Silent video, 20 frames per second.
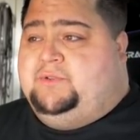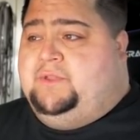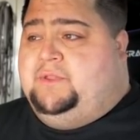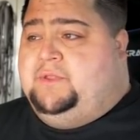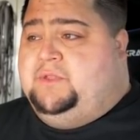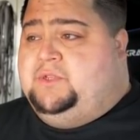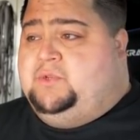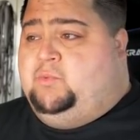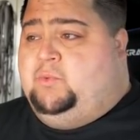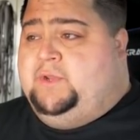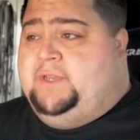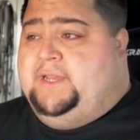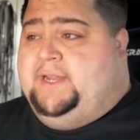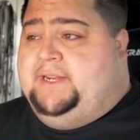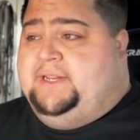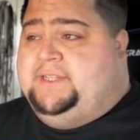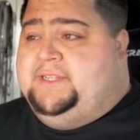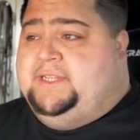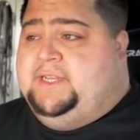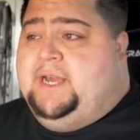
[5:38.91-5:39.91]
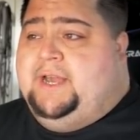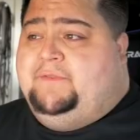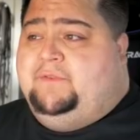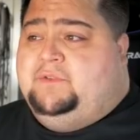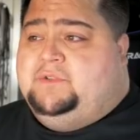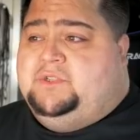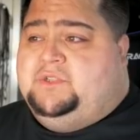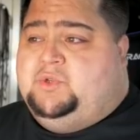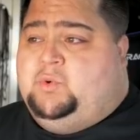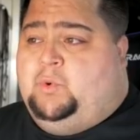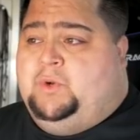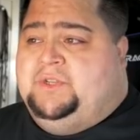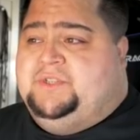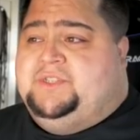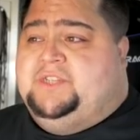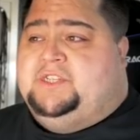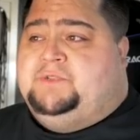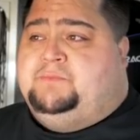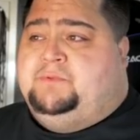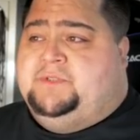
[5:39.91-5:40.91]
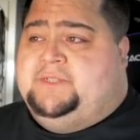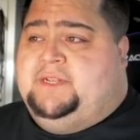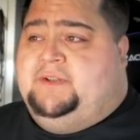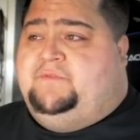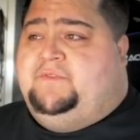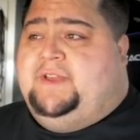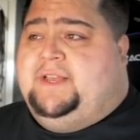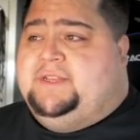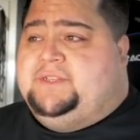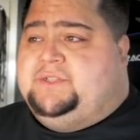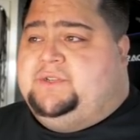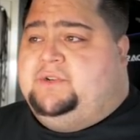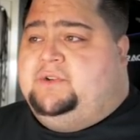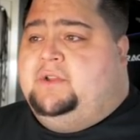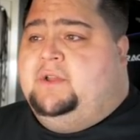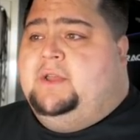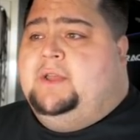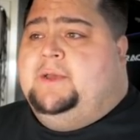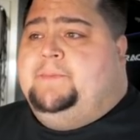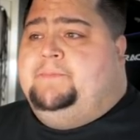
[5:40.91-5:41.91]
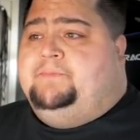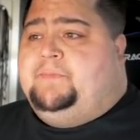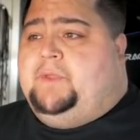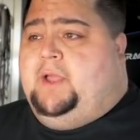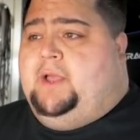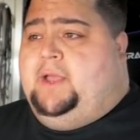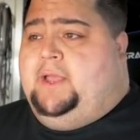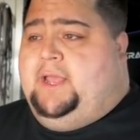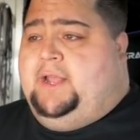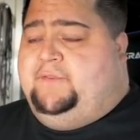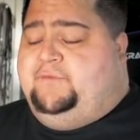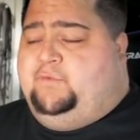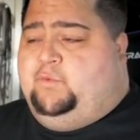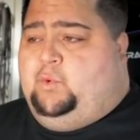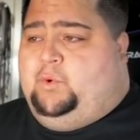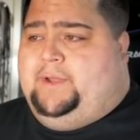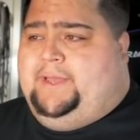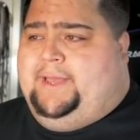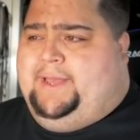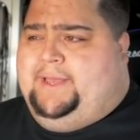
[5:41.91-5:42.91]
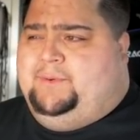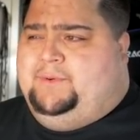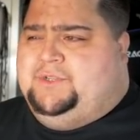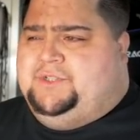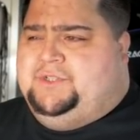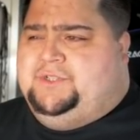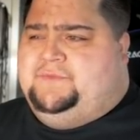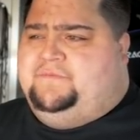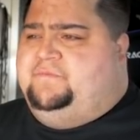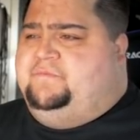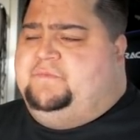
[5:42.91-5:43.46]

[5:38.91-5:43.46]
than the 2080 Ti versus 26% faster at 4K, which is,